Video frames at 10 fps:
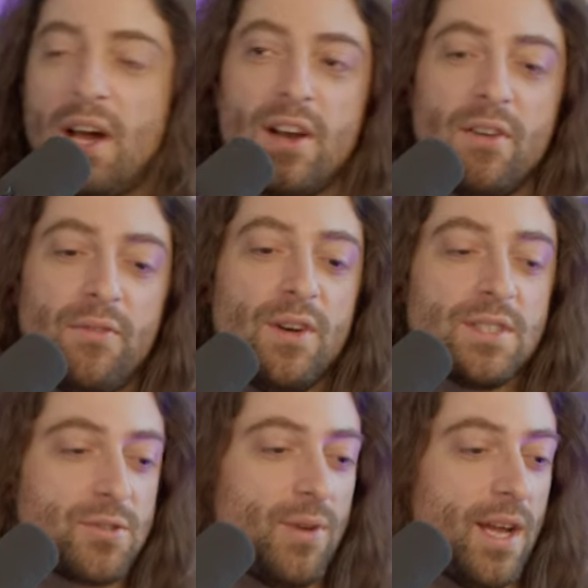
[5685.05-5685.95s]
are
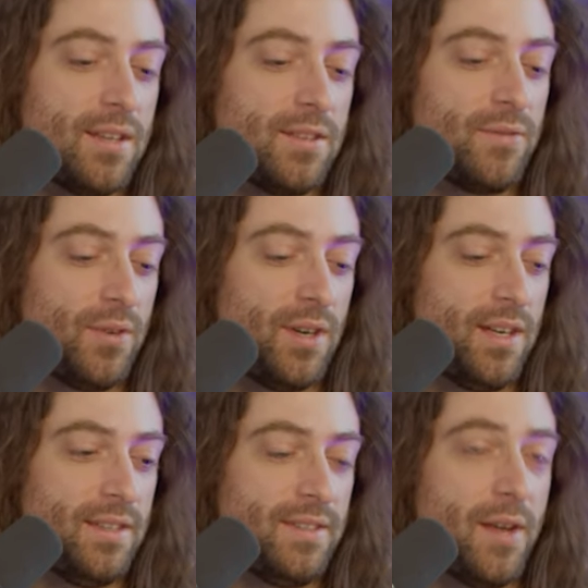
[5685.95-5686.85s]
first created
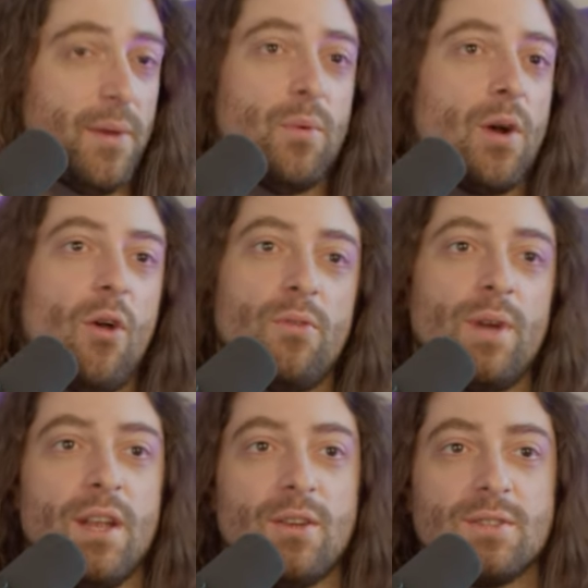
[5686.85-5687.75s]
for i mean we're
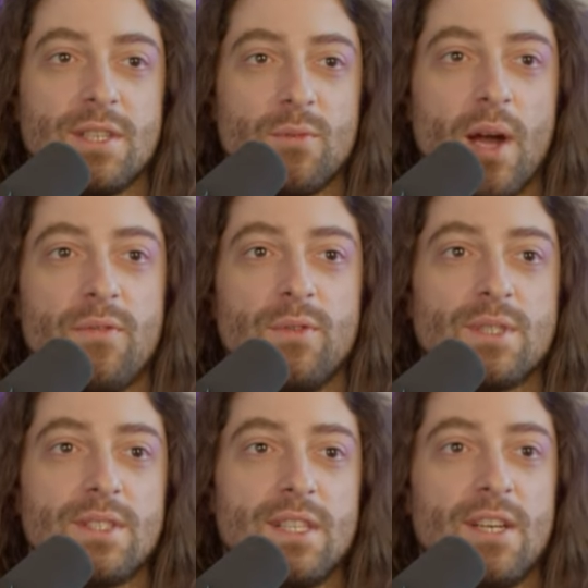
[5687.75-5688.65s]
already using
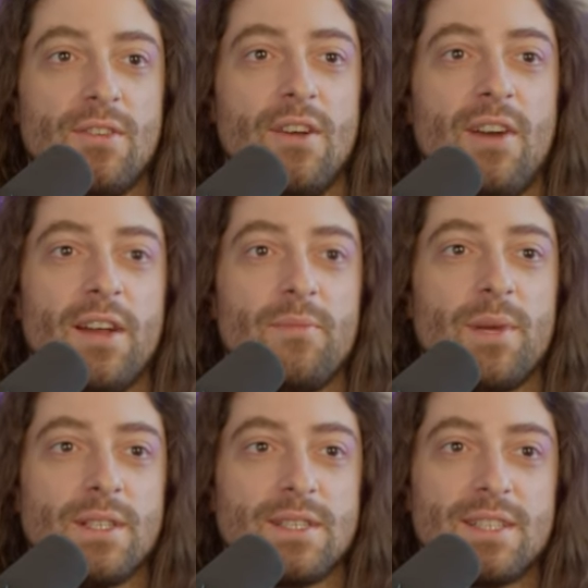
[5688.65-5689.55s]
waifus etc right
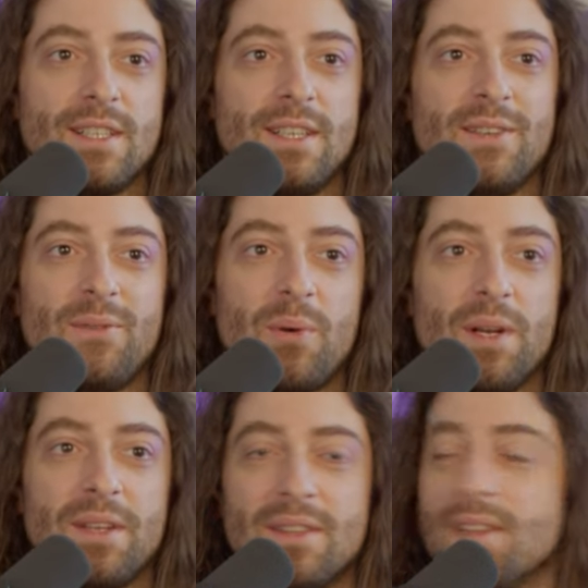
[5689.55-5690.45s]
because uh, we yeah.
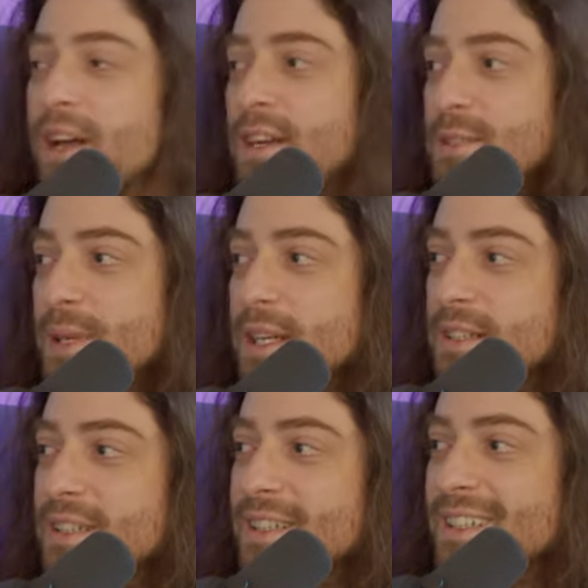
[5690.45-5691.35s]
want that aspect
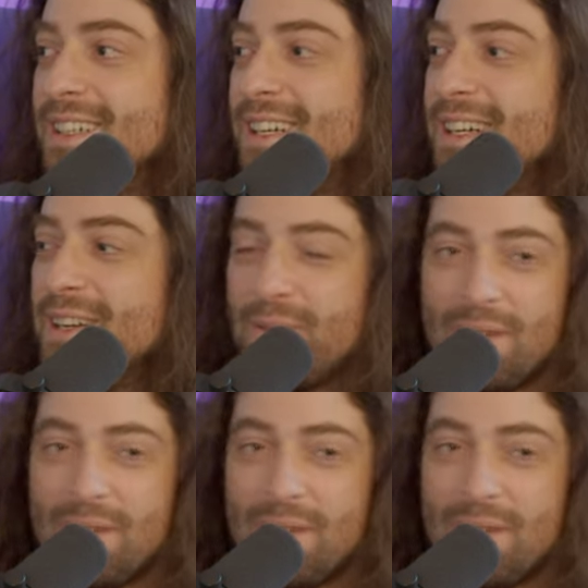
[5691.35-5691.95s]
yeah